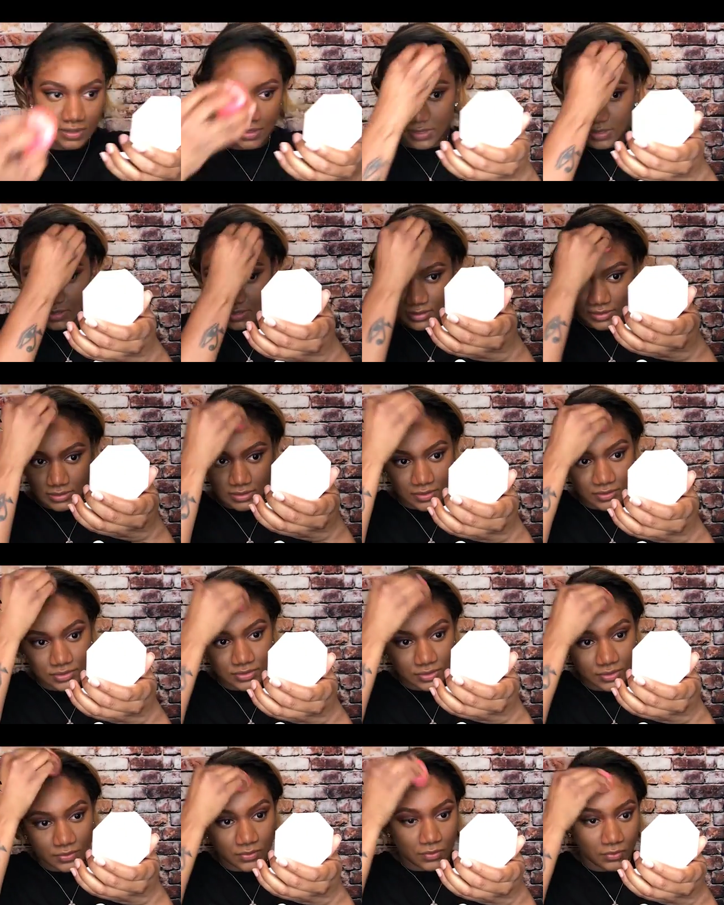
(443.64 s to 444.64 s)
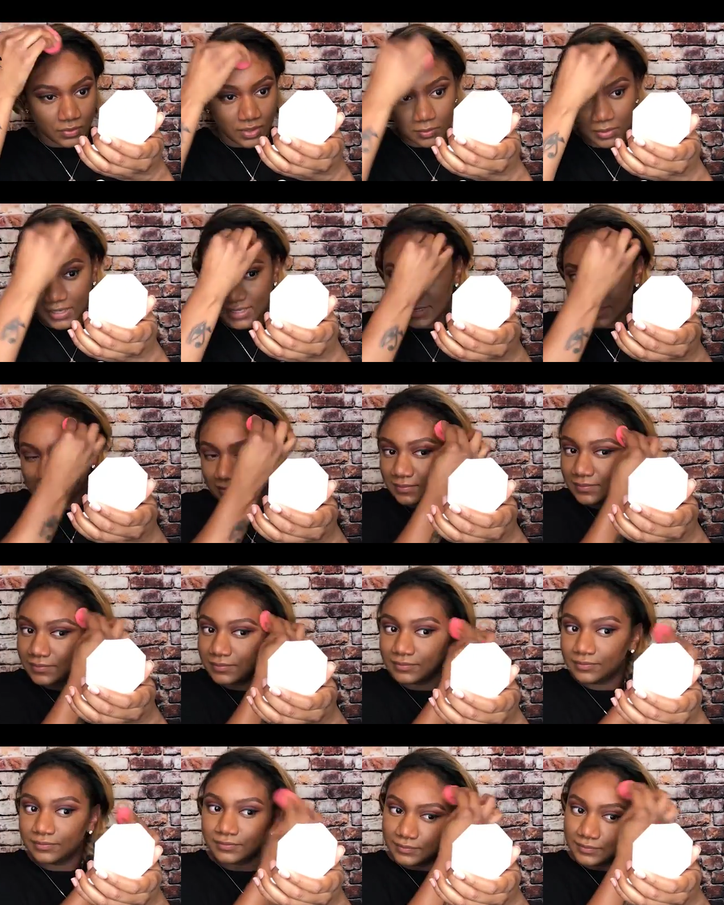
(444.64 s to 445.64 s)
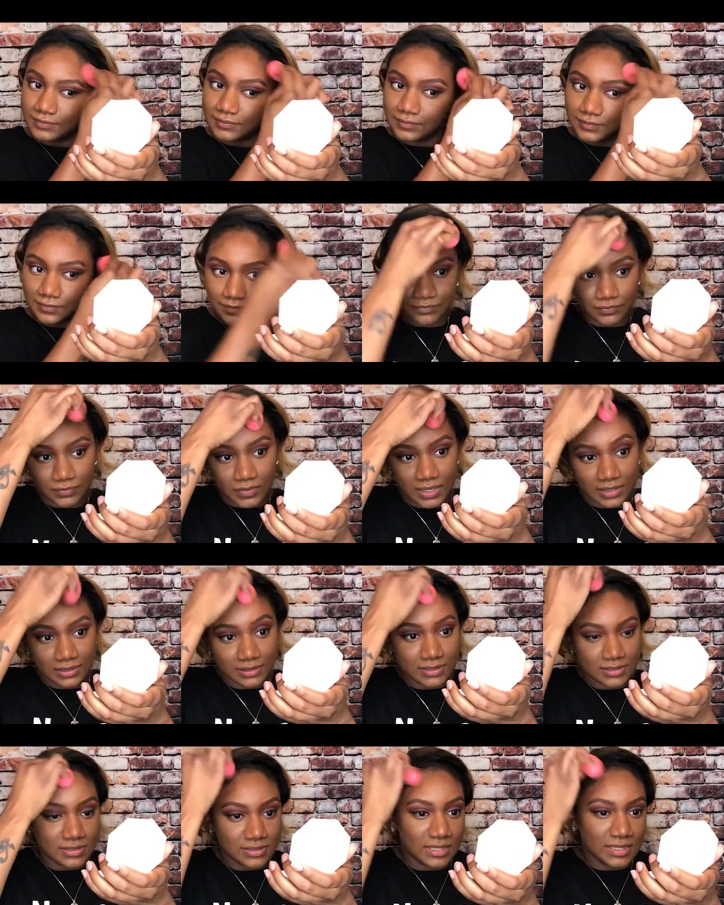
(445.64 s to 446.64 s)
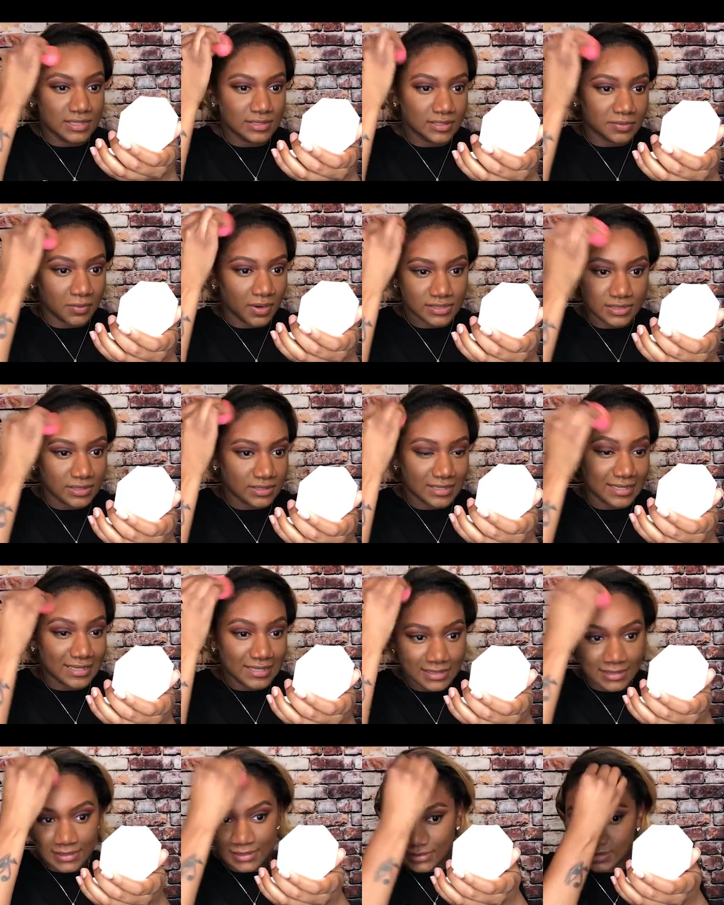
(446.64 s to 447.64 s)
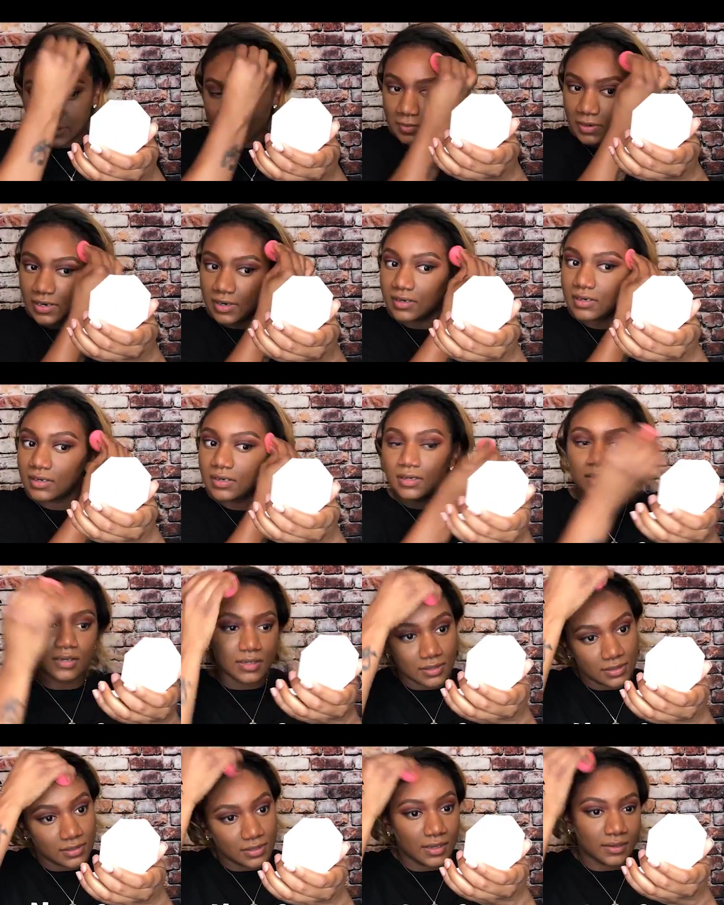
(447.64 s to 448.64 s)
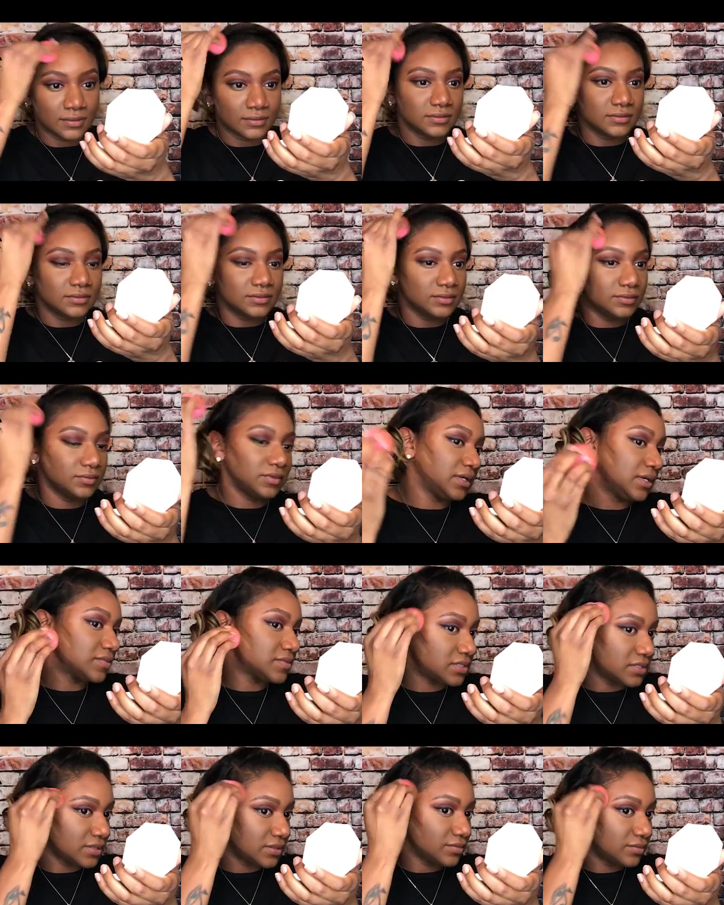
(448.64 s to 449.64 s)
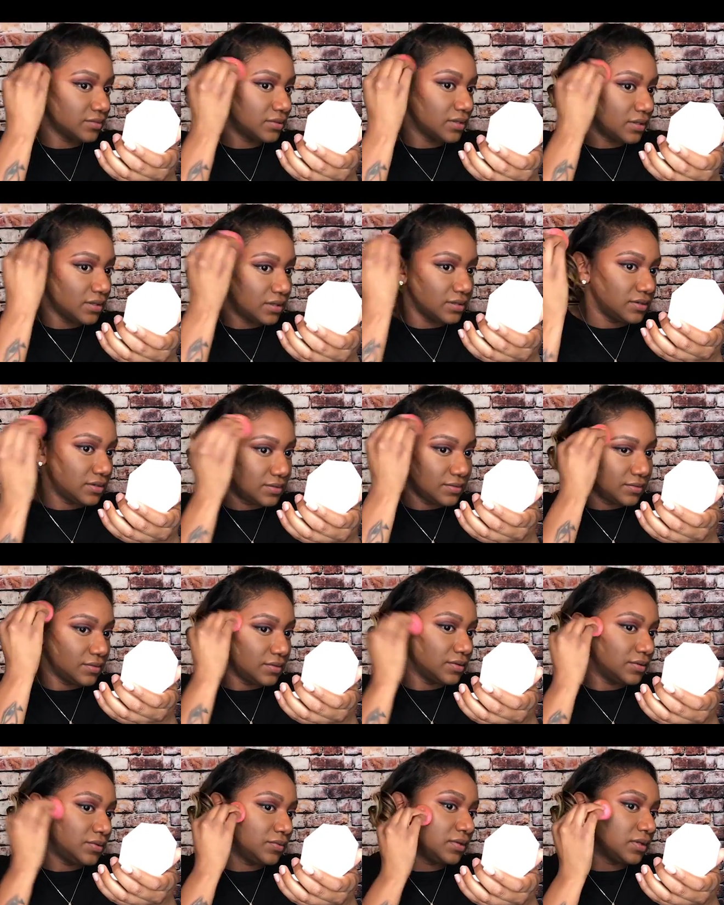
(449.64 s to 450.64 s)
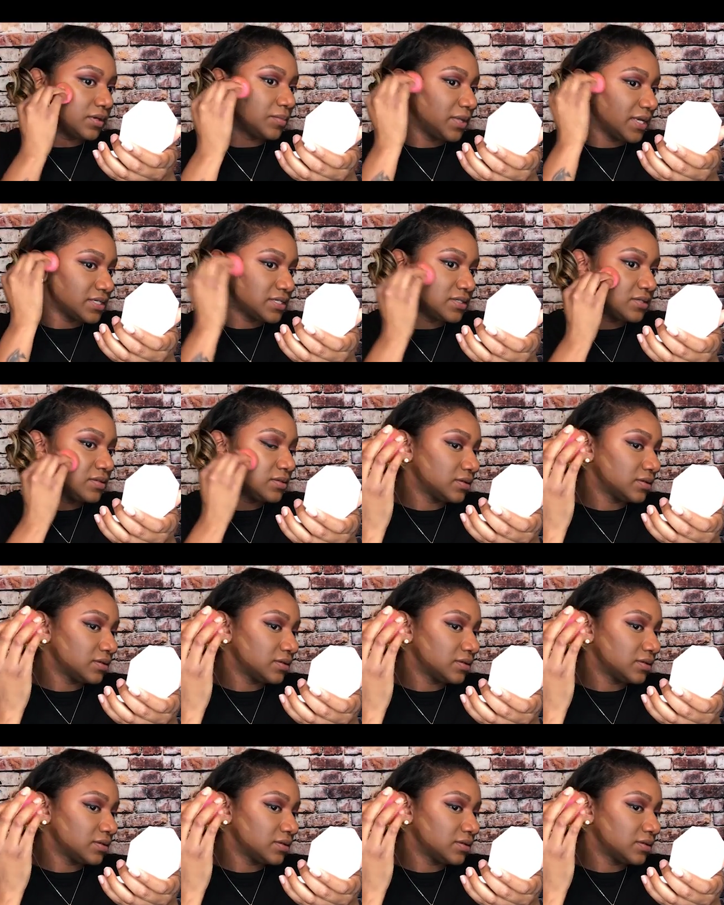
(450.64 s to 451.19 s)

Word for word: warms up my complexion at the same time. It's not ashy or muddy. It's five star perfect.